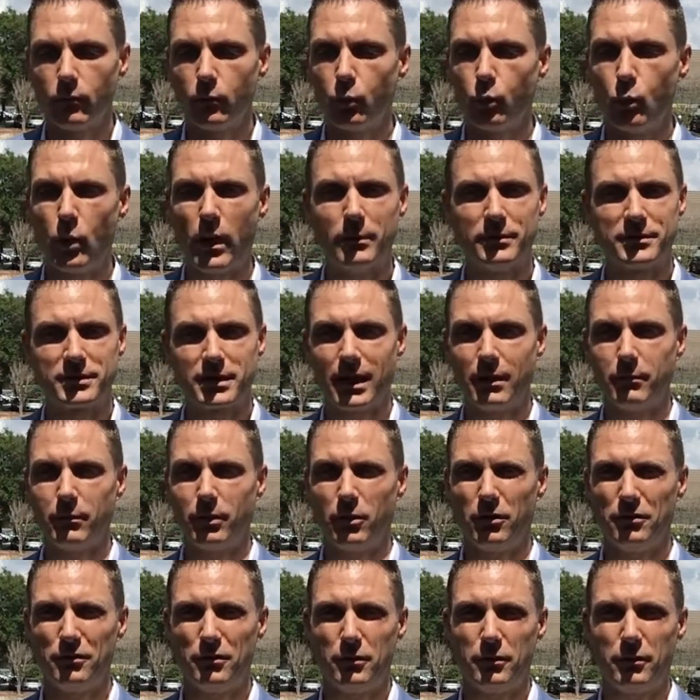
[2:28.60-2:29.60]
website
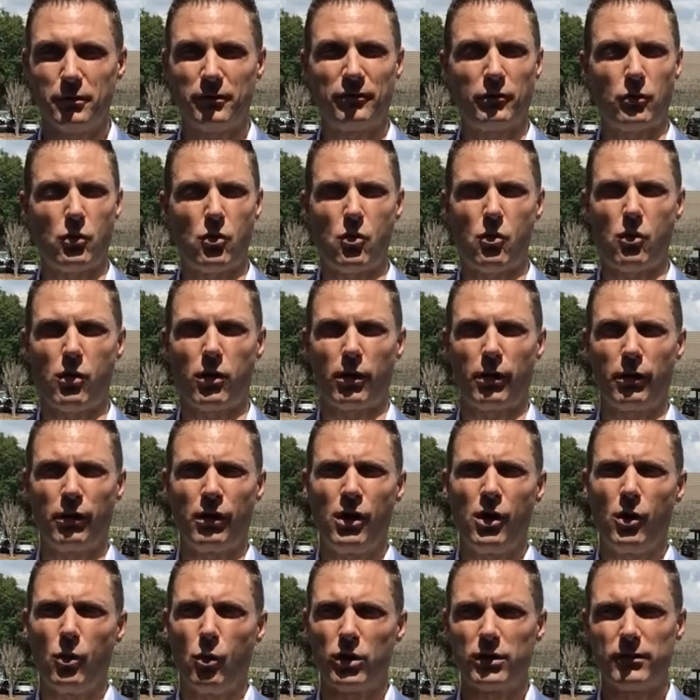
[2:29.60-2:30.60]
builders or
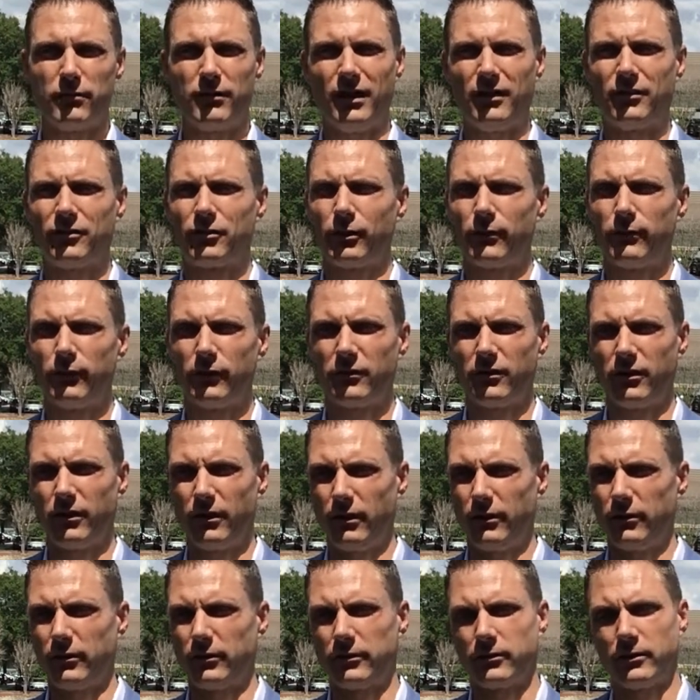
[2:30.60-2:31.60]
one of these
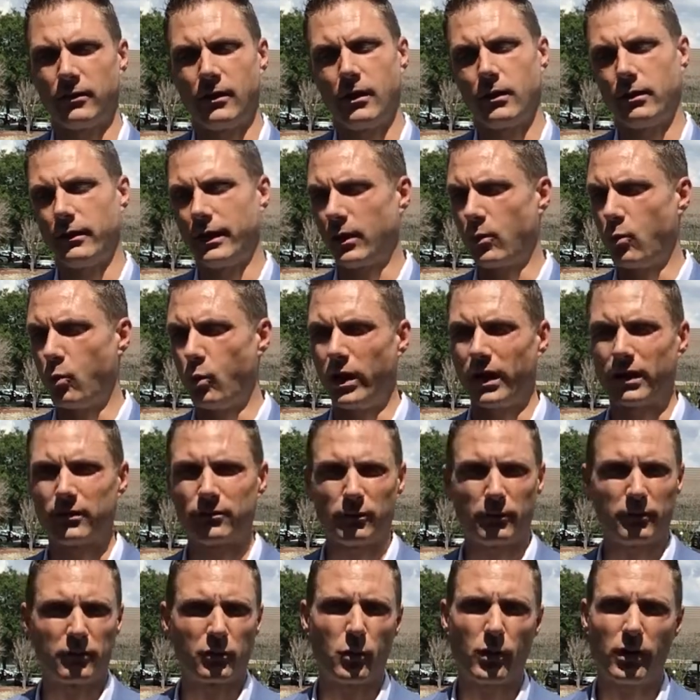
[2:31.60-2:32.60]
services like Wix
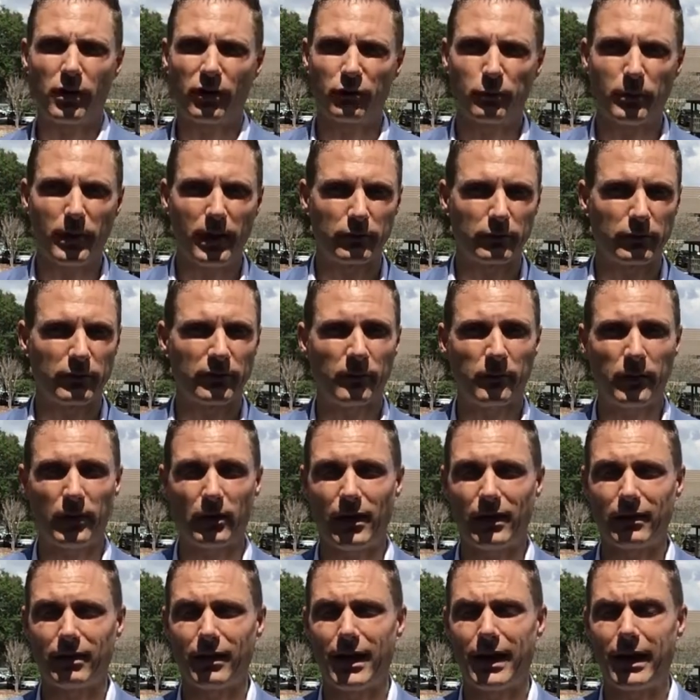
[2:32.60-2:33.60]
or Squarespace or something
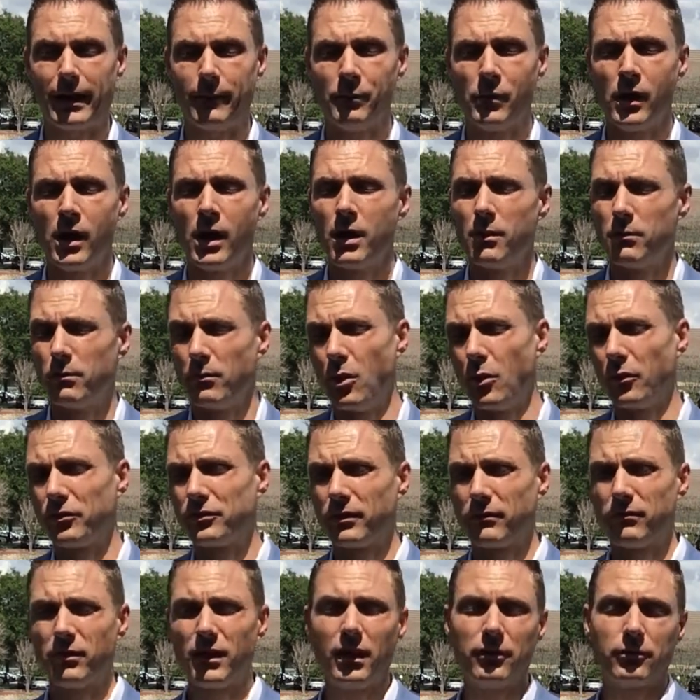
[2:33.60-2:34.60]
like that,
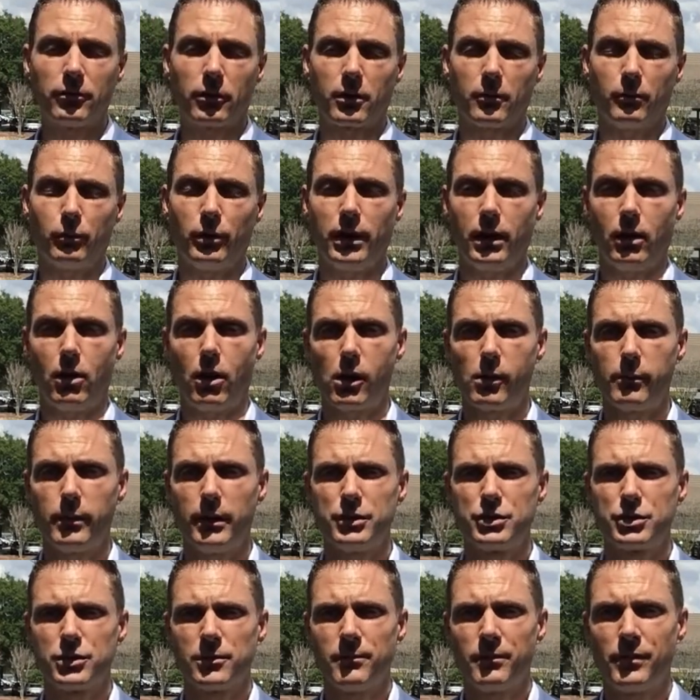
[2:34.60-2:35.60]
most of these are complete
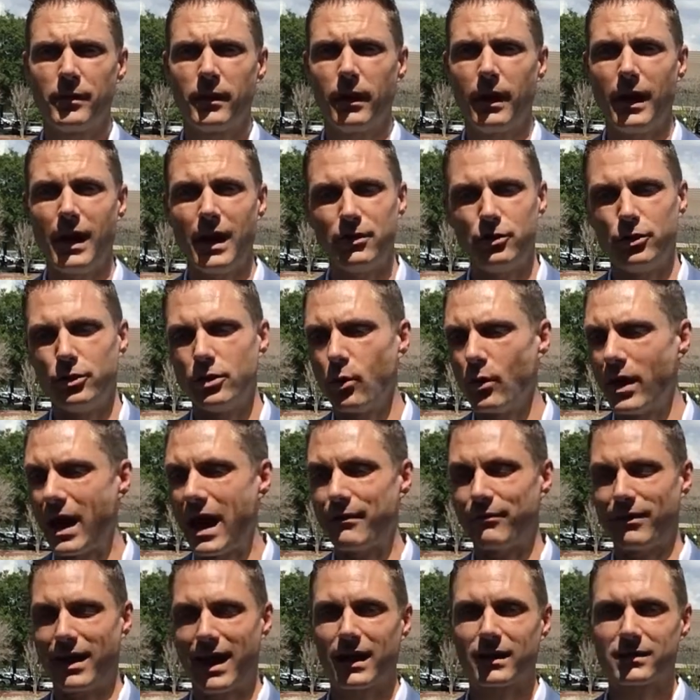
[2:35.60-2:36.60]
garbage, and you don't
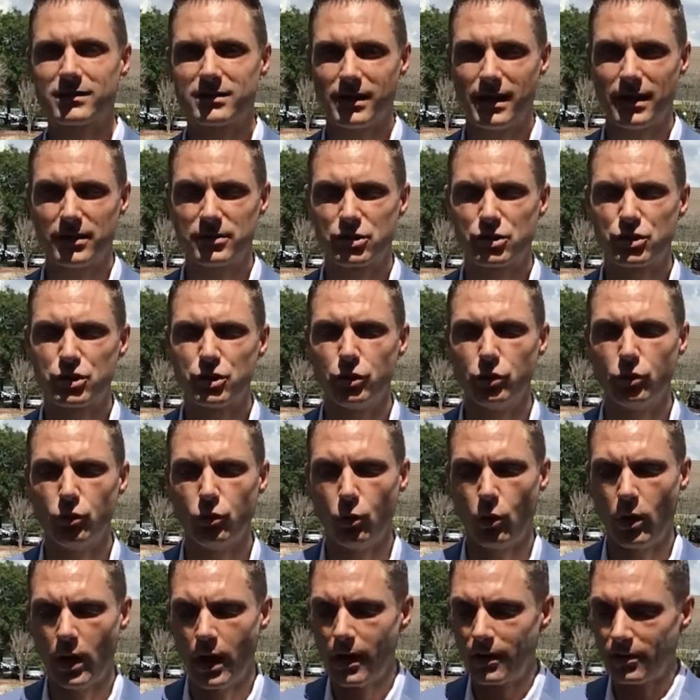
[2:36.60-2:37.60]
have access
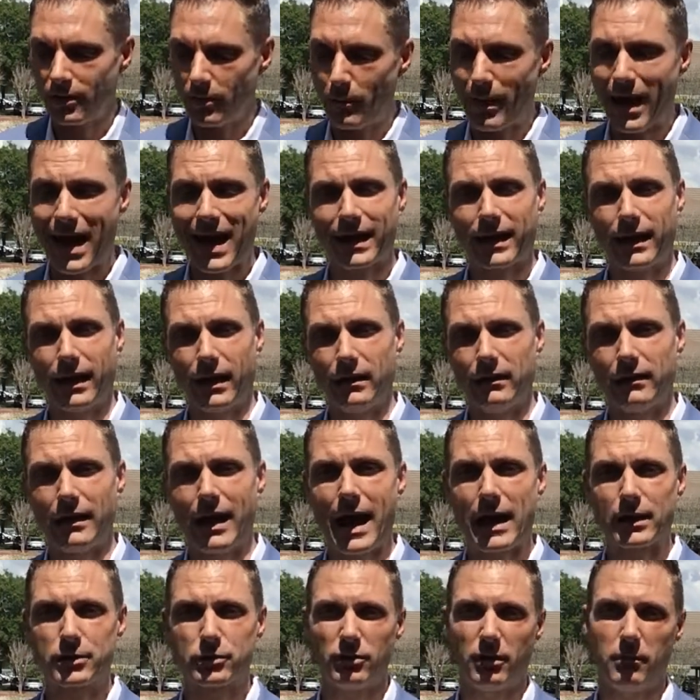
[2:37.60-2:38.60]
to the back end to
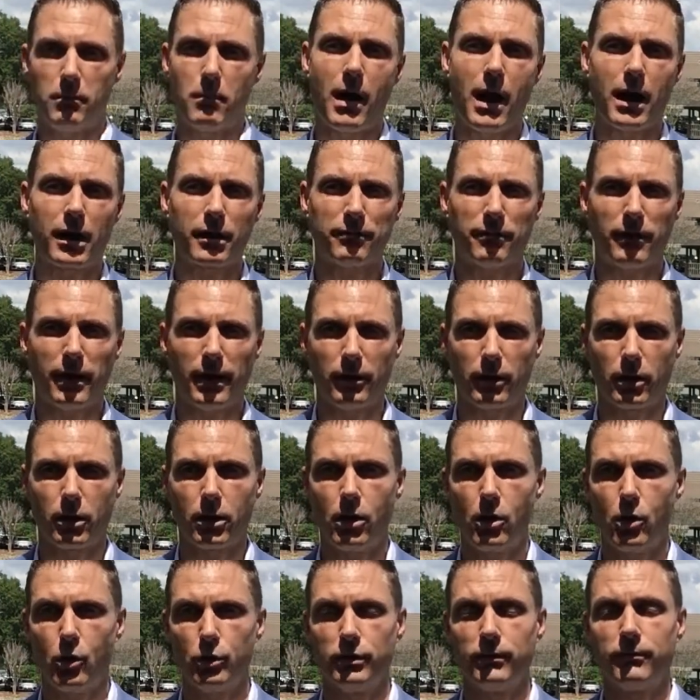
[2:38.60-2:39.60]
actually modify the
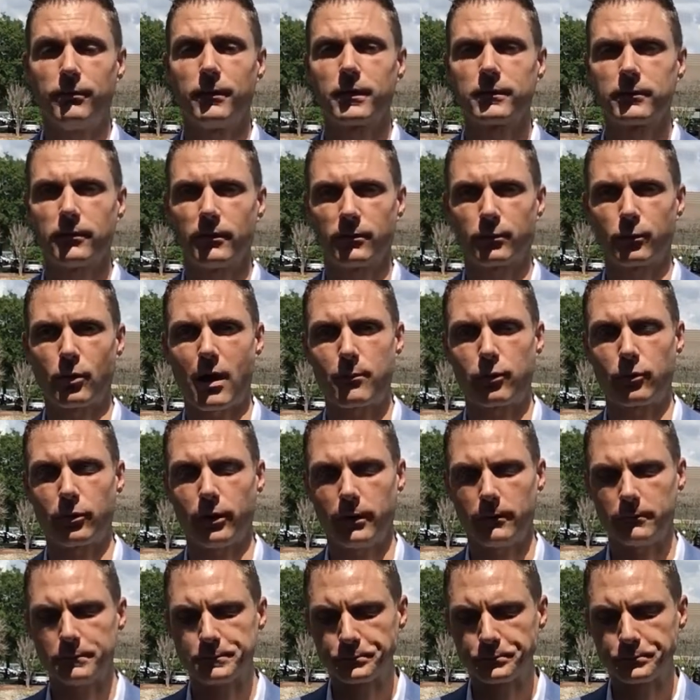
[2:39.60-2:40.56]
code to fix this properly.